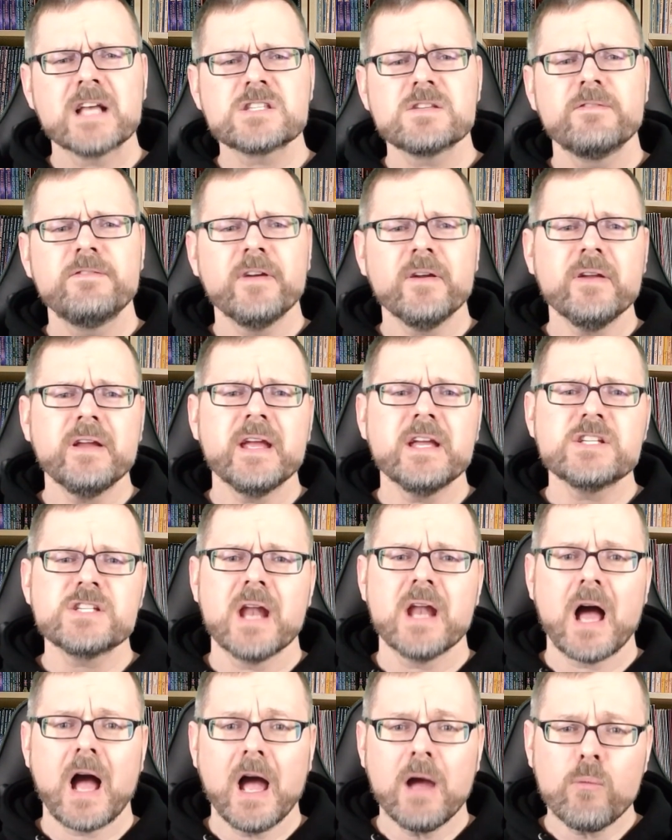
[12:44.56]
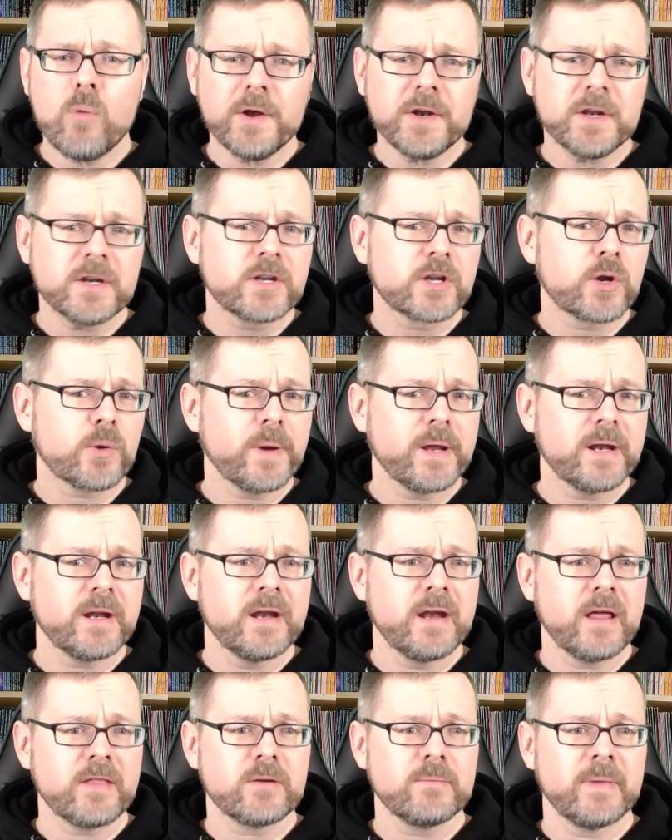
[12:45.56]
As a variation, I wanted to create
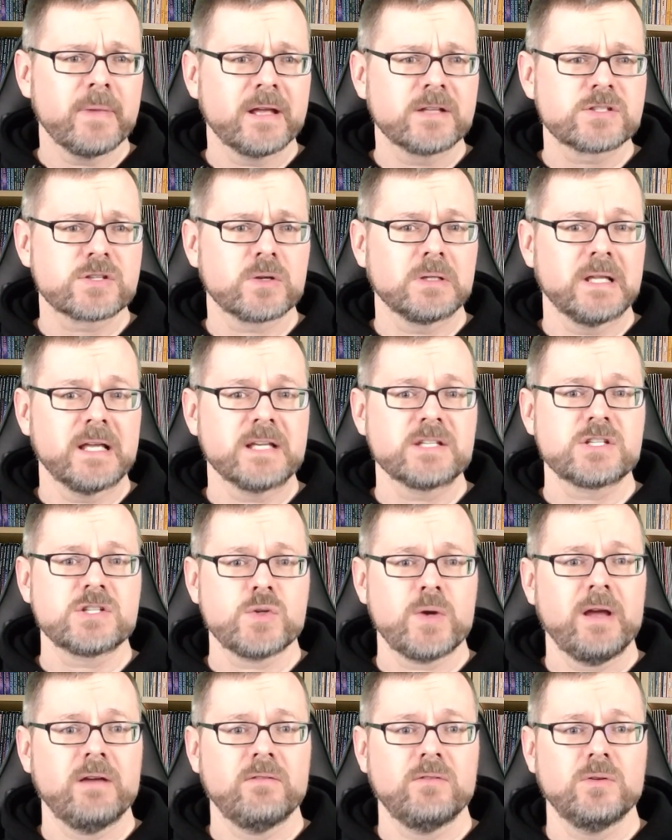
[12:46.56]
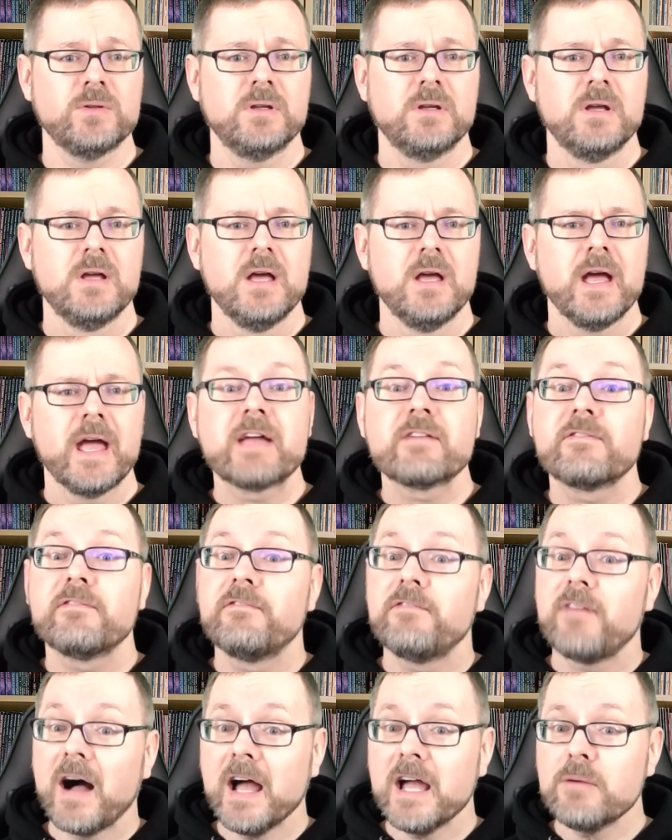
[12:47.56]
a Nethermancer less traveled, a
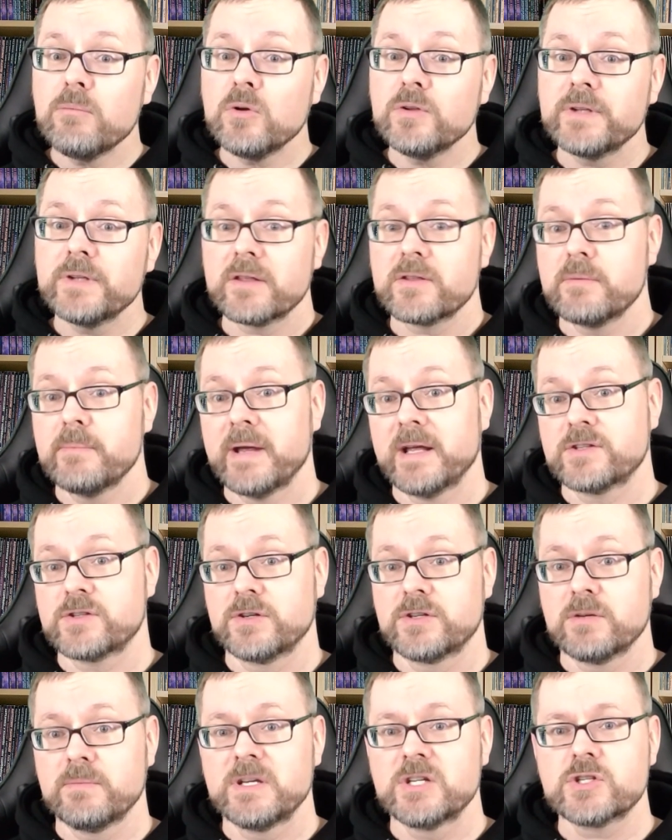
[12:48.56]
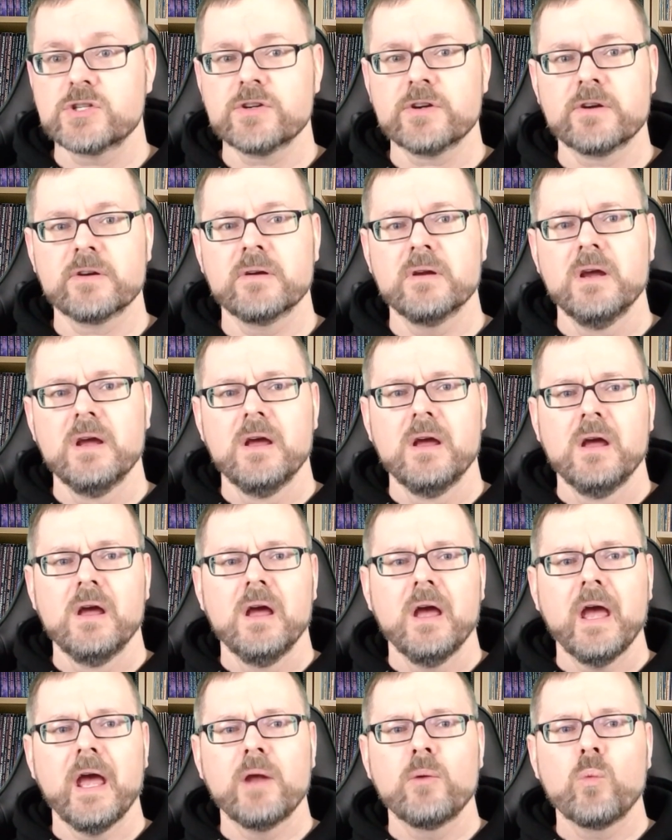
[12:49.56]
viable Nethermancer to be sure,
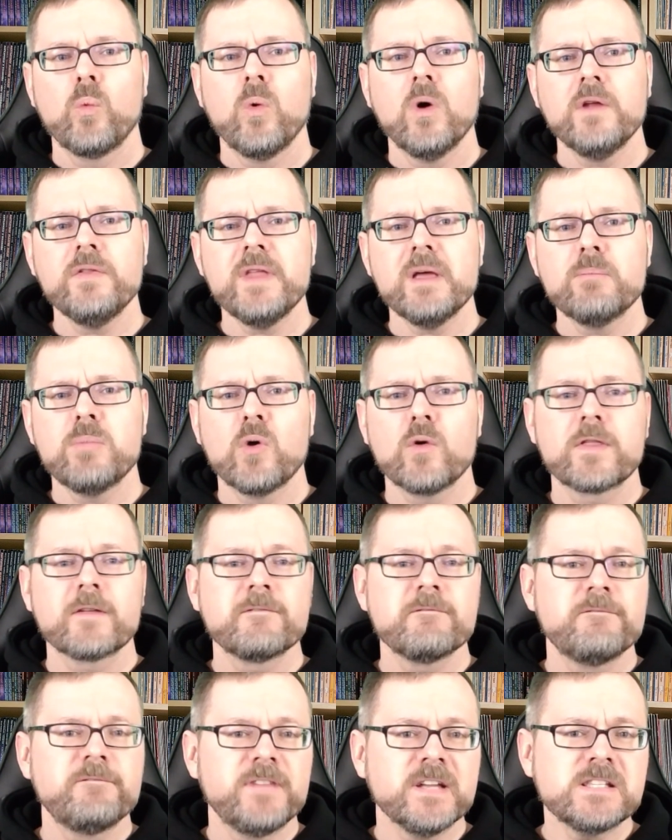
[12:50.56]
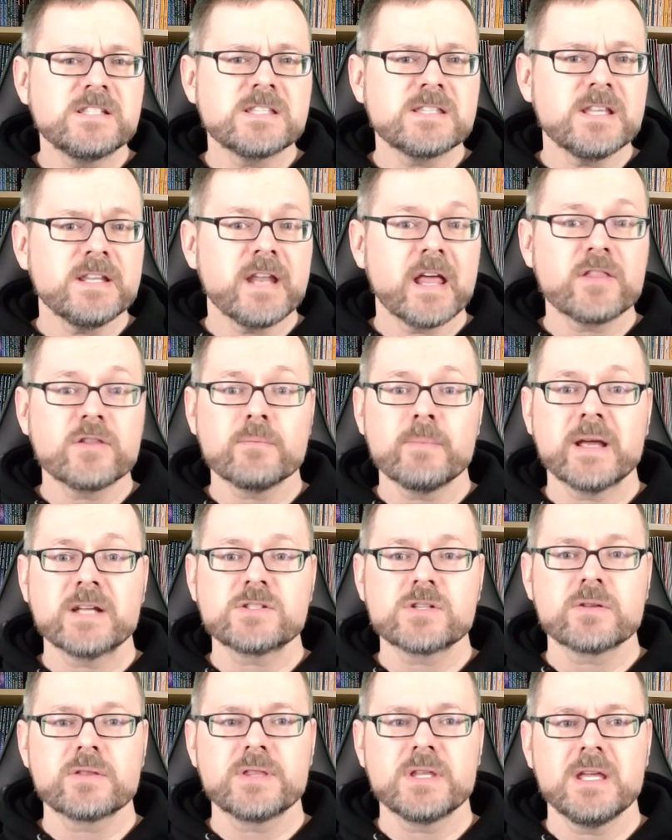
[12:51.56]
and one that both fits the
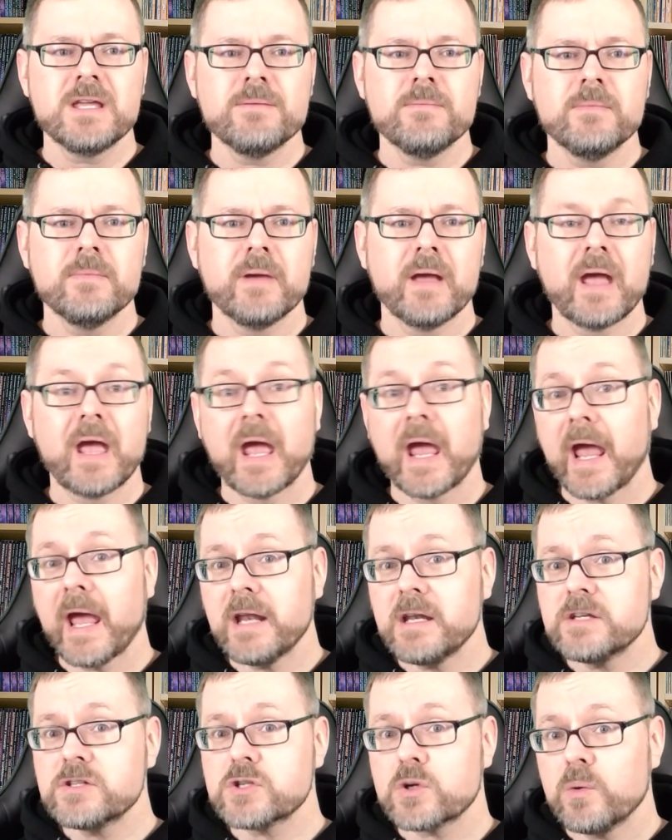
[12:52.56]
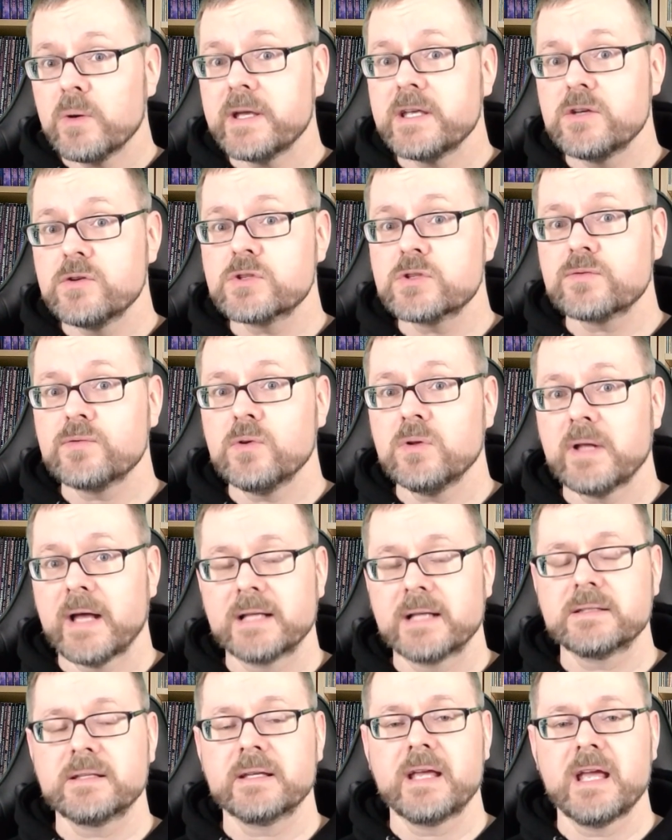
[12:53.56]
Nethermancer theme and is quite useful
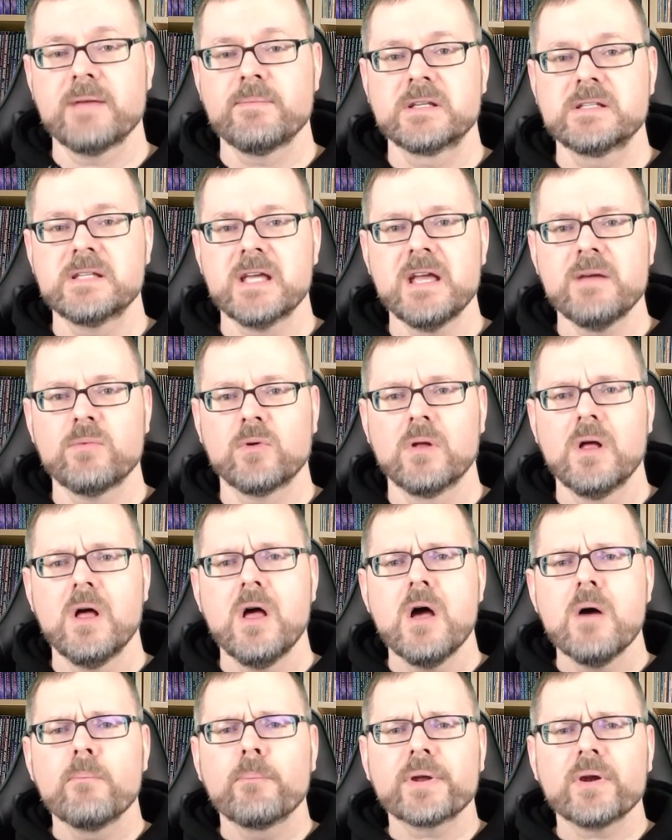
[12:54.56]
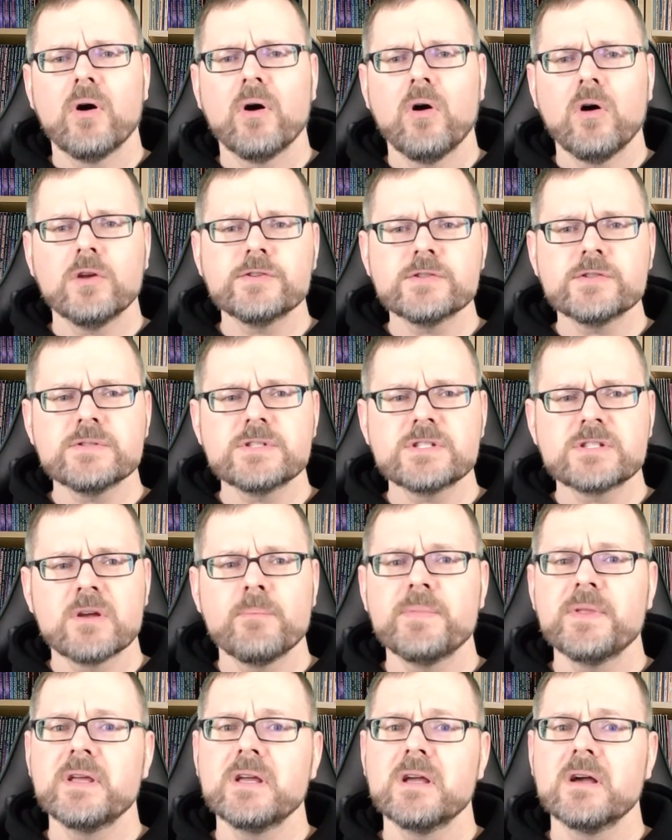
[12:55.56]
at the gaming table, but also
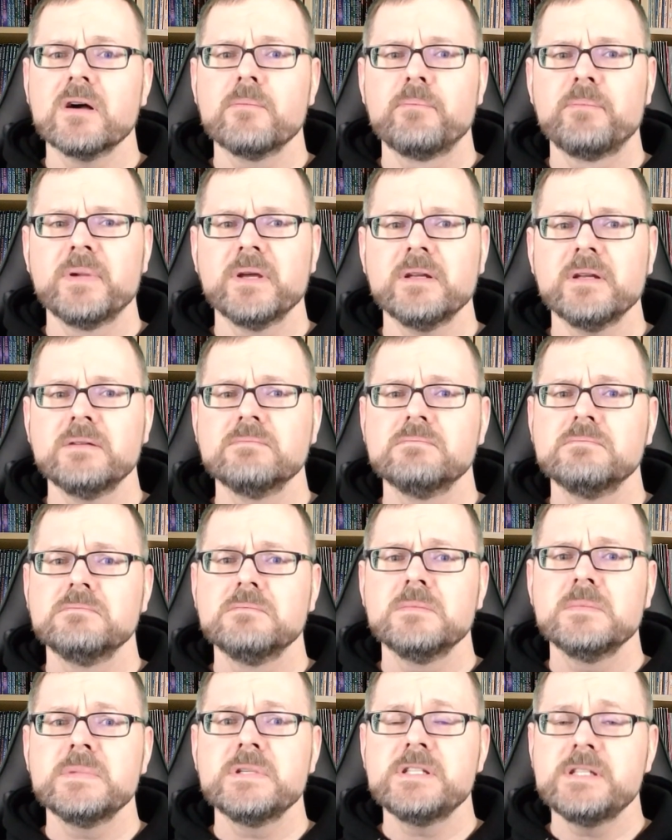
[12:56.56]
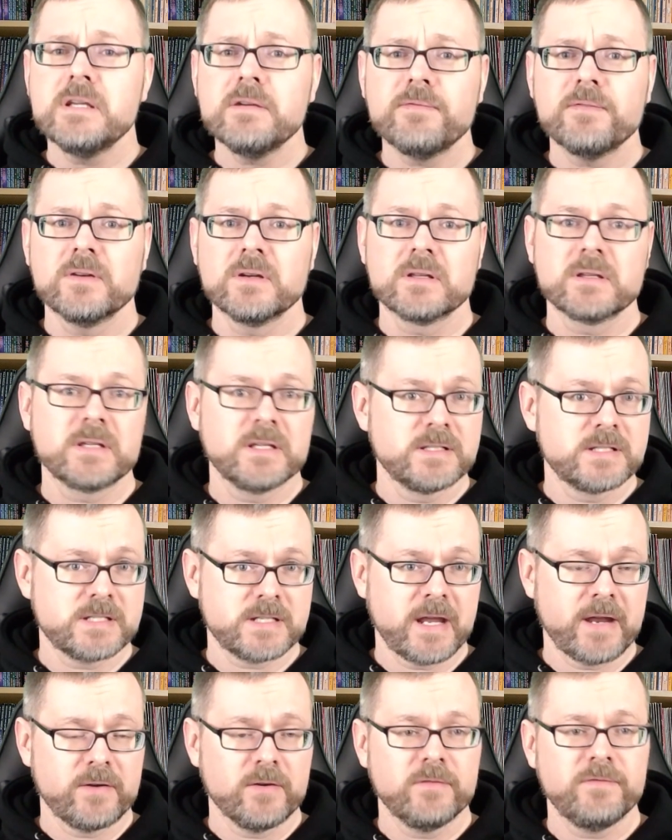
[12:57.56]
something a bit different than
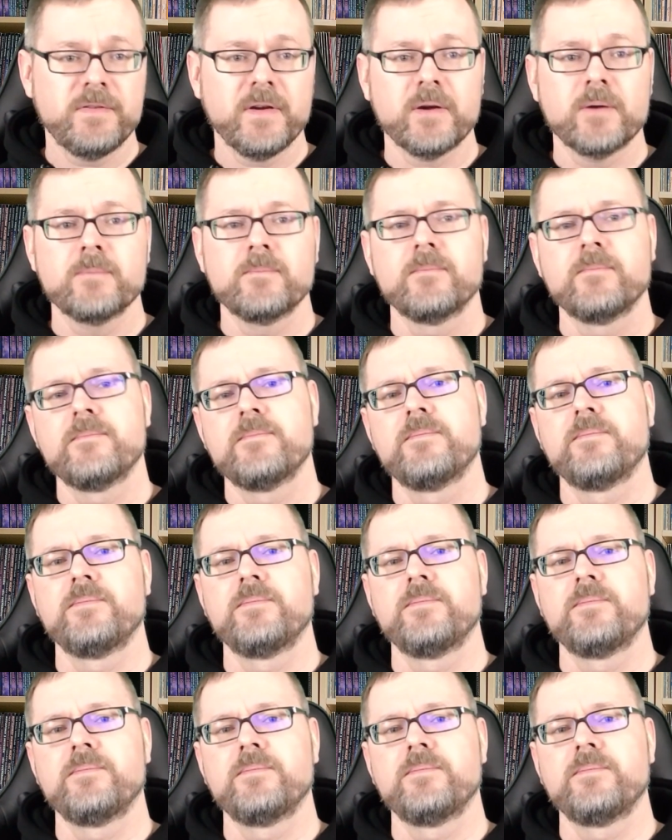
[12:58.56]
standard fare.